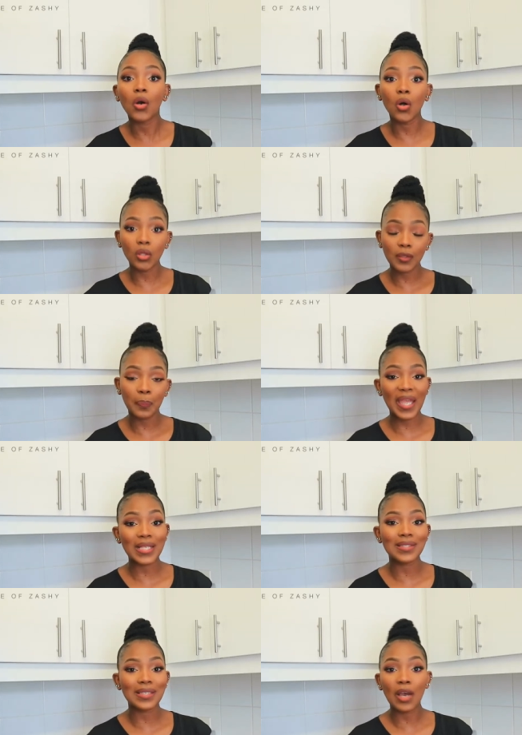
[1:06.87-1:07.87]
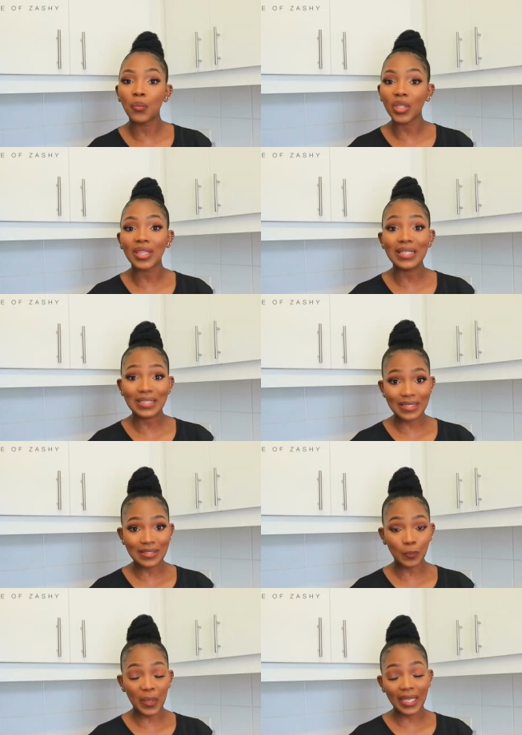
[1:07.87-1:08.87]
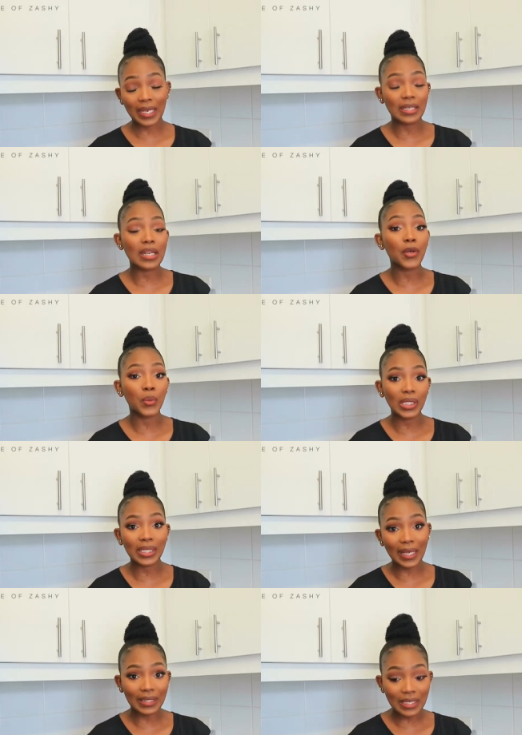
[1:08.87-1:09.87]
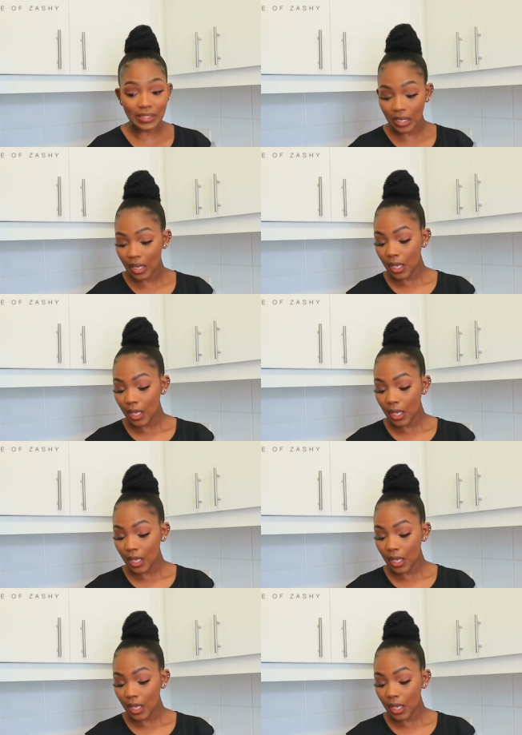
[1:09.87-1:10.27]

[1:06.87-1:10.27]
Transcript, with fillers: All the bags come with a duster bag, and I really like that